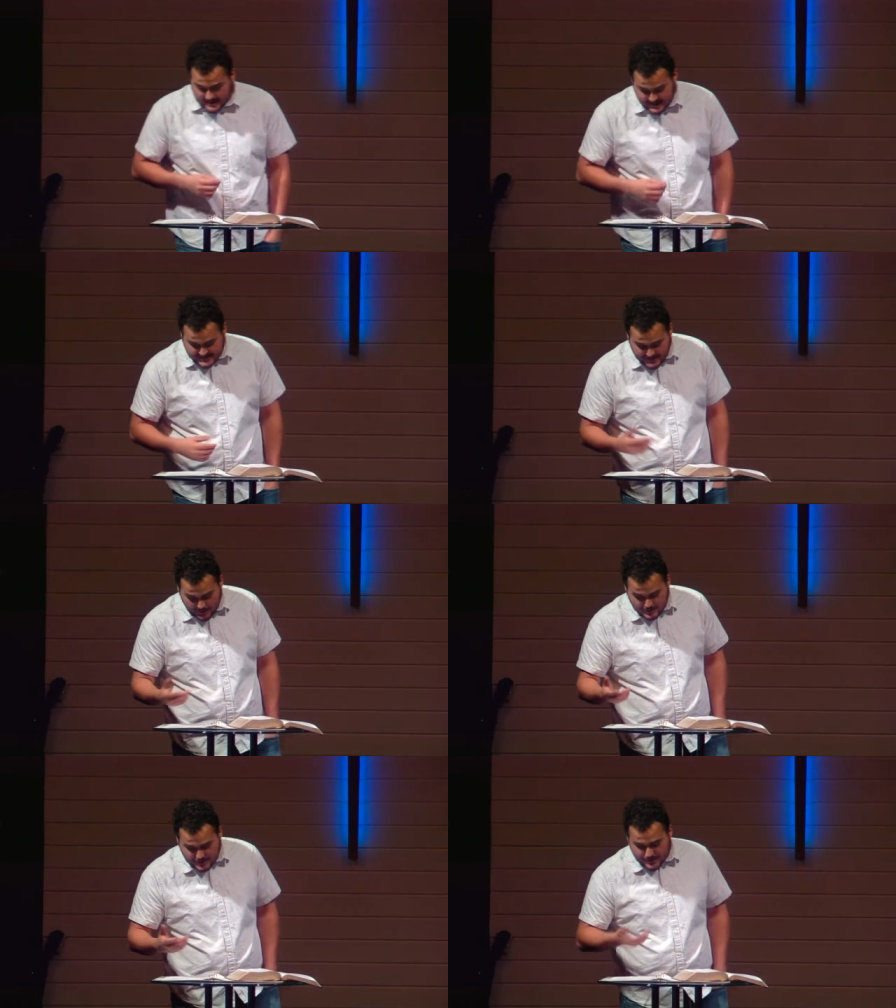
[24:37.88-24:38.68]
And
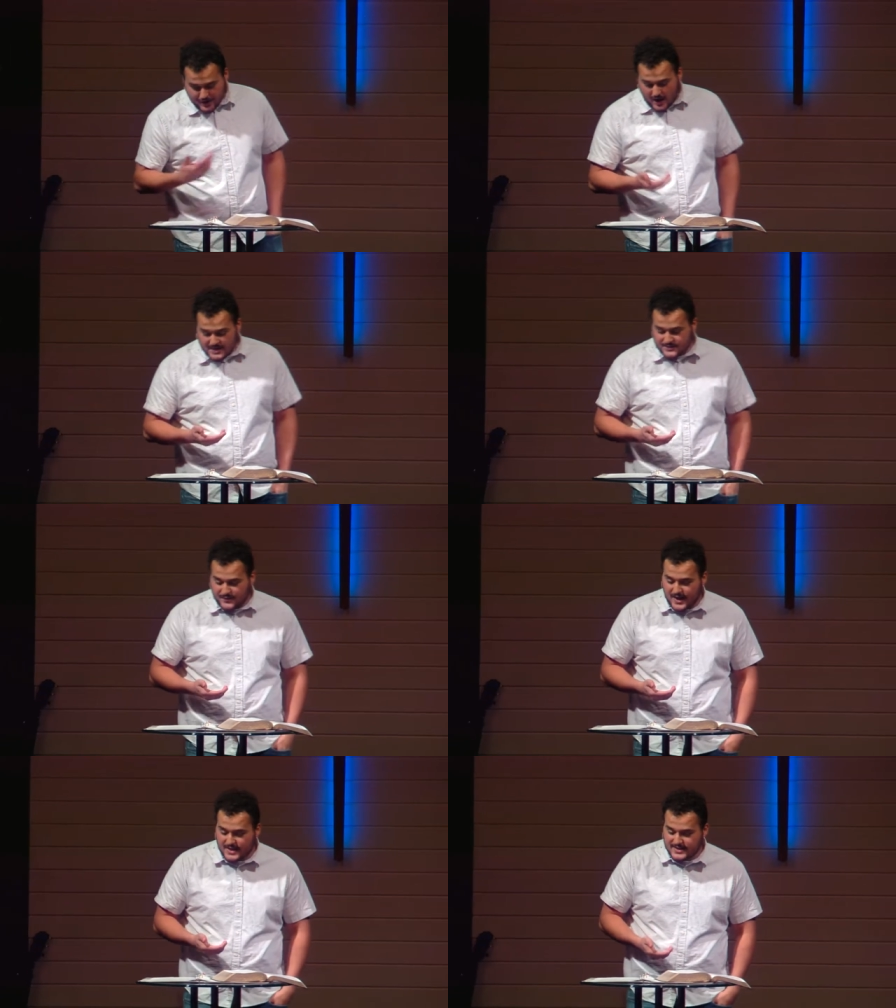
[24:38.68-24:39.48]
so
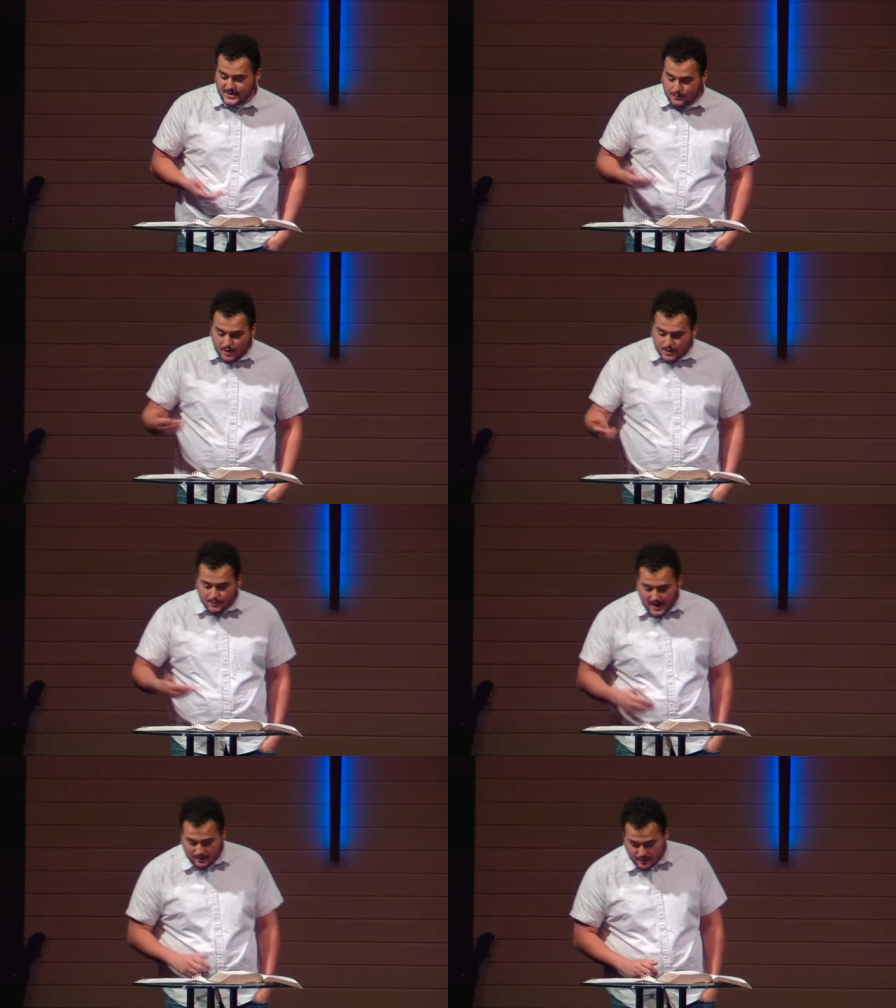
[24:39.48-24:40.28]
Jehoshaphat didn't run
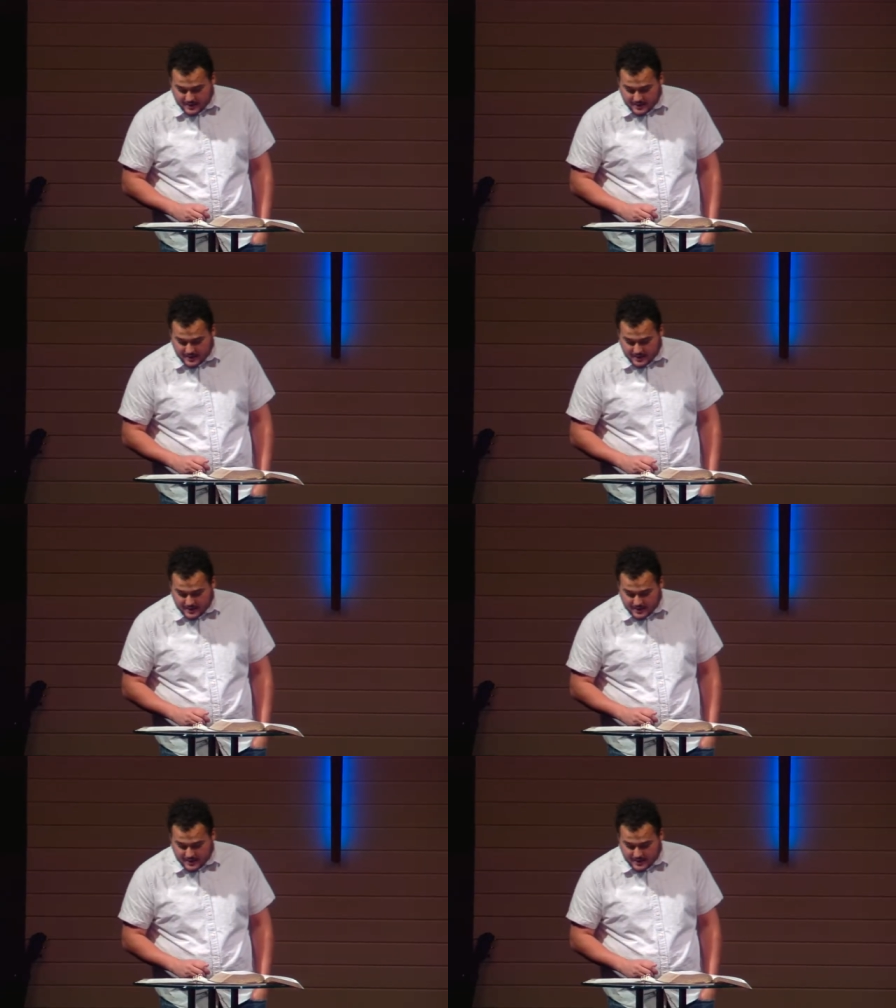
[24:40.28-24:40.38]
around